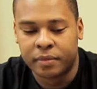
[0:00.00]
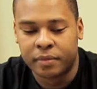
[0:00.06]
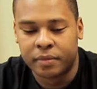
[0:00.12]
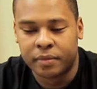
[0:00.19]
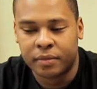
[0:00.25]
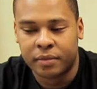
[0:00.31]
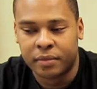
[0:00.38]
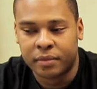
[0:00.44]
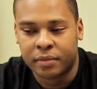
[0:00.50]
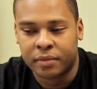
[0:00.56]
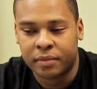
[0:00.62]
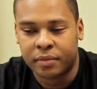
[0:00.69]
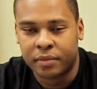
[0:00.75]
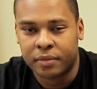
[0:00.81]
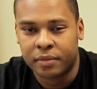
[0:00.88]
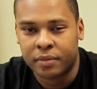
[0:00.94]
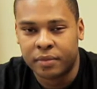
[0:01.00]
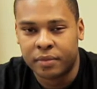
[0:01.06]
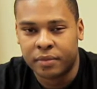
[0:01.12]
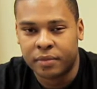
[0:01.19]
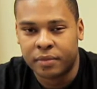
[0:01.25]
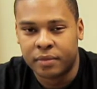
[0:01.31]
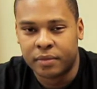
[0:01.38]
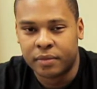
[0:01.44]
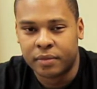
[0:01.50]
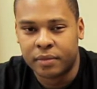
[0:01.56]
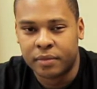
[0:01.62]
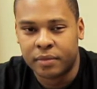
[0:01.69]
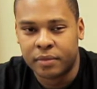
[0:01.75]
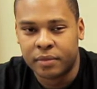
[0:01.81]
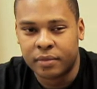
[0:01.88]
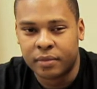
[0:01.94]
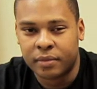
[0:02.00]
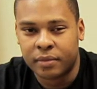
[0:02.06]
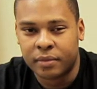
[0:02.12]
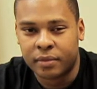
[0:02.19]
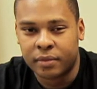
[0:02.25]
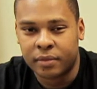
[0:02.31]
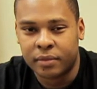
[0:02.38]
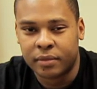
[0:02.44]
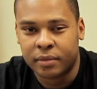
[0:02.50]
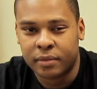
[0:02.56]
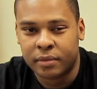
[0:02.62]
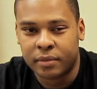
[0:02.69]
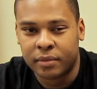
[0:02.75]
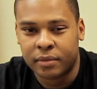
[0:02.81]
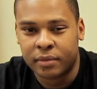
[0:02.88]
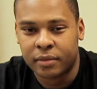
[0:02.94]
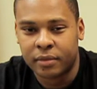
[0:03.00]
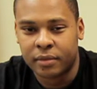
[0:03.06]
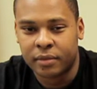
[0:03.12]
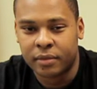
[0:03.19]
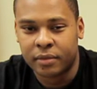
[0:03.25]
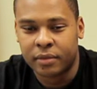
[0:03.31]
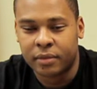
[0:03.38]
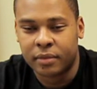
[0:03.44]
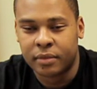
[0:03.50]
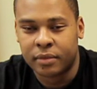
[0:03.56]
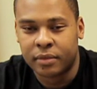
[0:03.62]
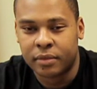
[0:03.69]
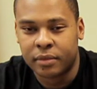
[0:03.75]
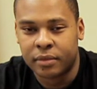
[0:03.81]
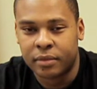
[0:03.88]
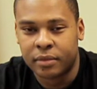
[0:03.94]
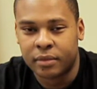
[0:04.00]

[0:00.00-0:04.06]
No words are spoken by the person on screen.